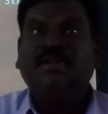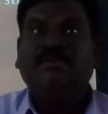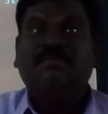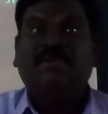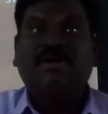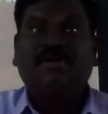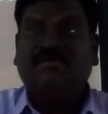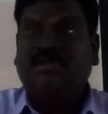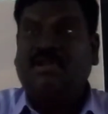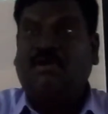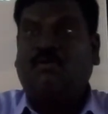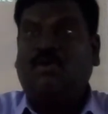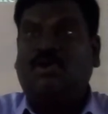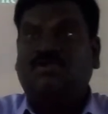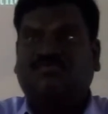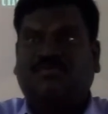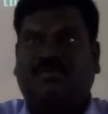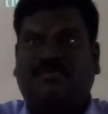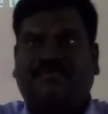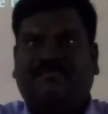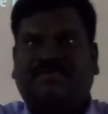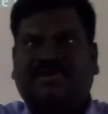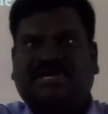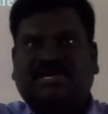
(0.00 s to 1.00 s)
But now
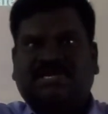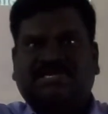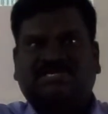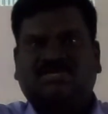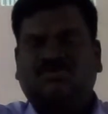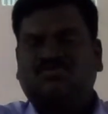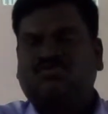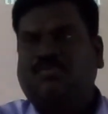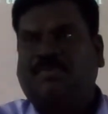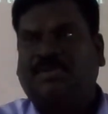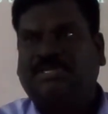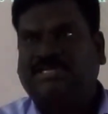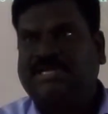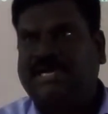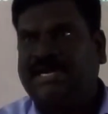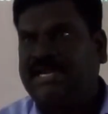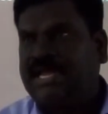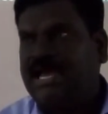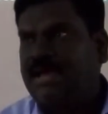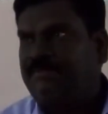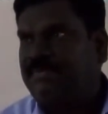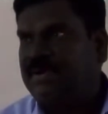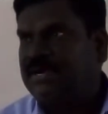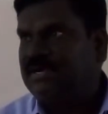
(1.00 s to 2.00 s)
also we witnessed Sumatra
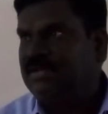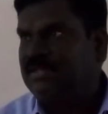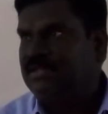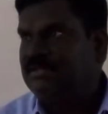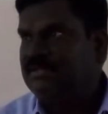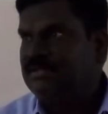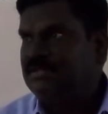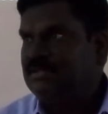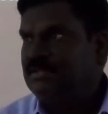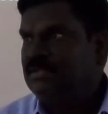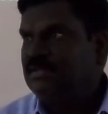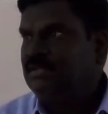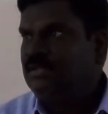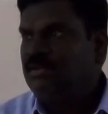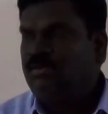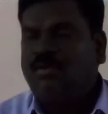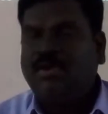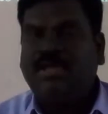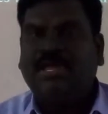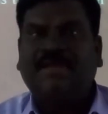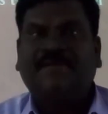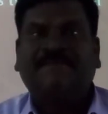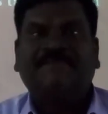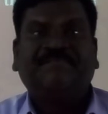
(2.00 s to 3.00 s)
had happened.
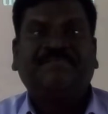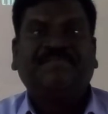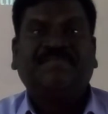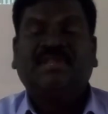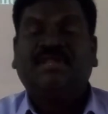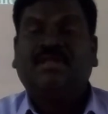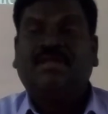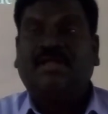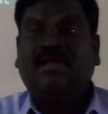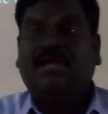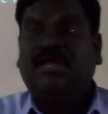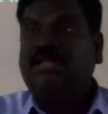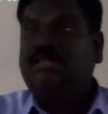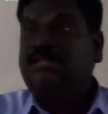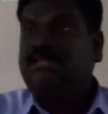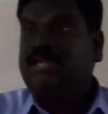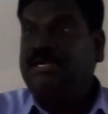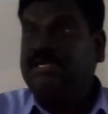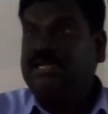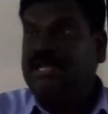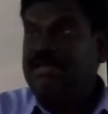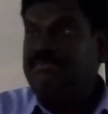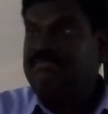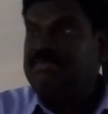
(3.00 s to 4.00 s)
Okay,
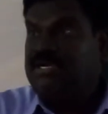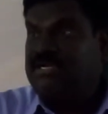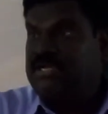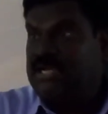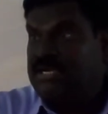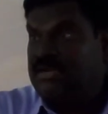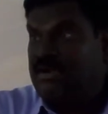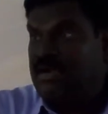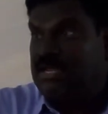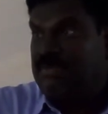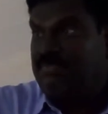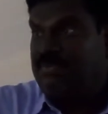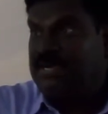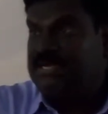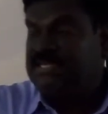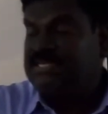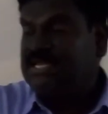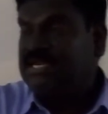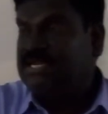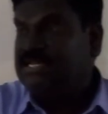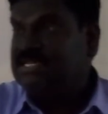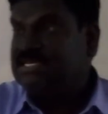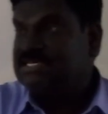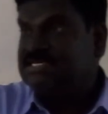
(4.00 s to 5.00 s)
that time the tectonic plate
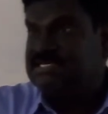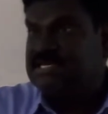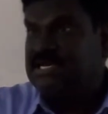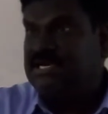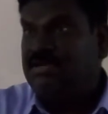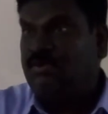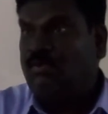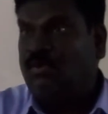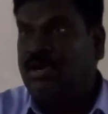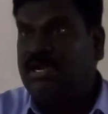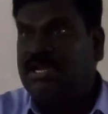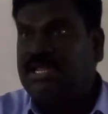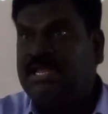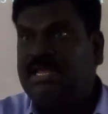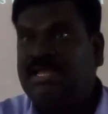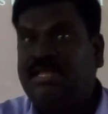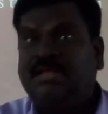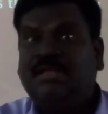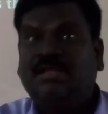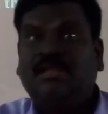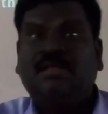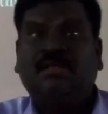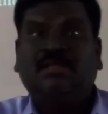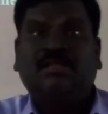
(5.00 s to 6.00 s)
theory is said
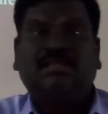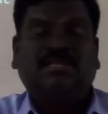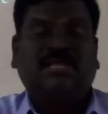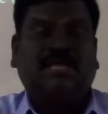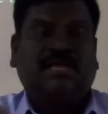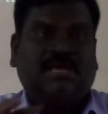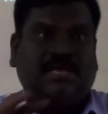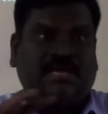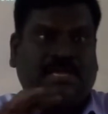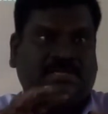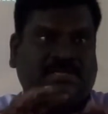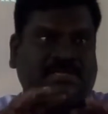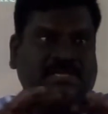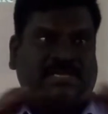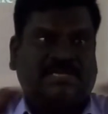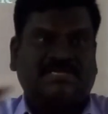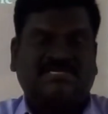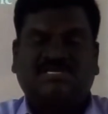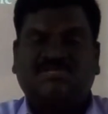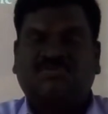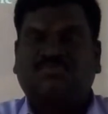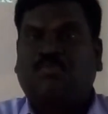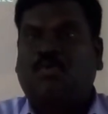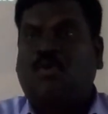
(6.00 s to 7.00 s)
only the earth
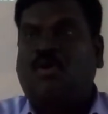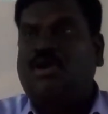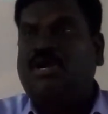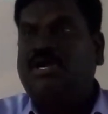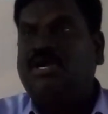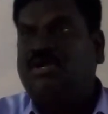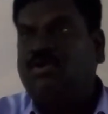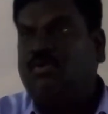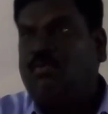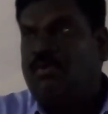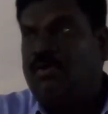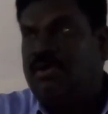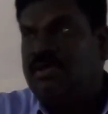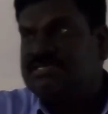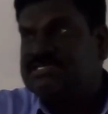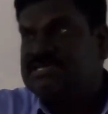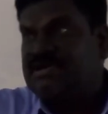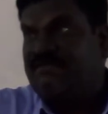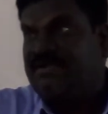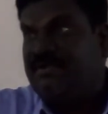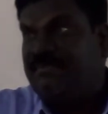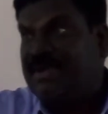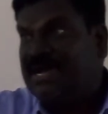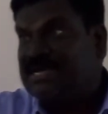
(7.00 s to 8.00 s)
crust is broken into
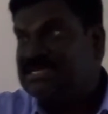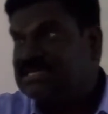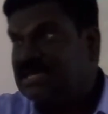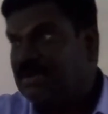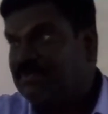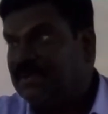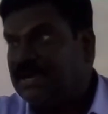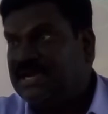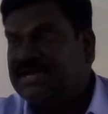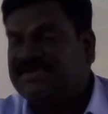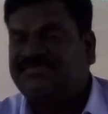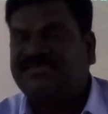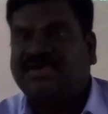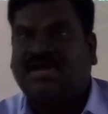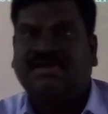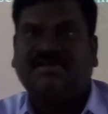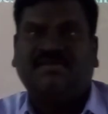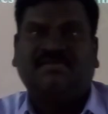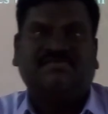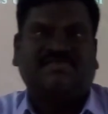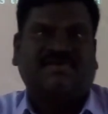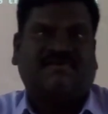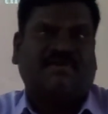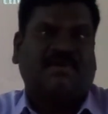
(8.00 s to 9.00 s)
7 major plates
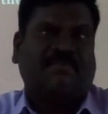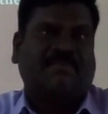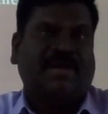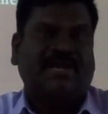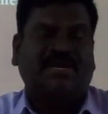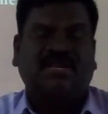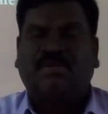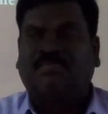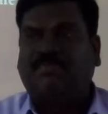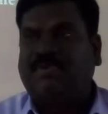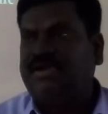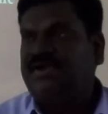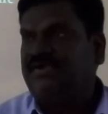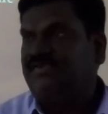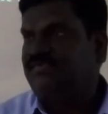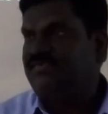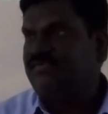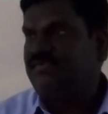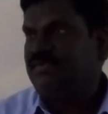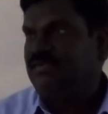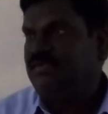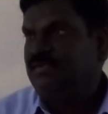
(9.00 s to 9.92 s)
and several minor plates.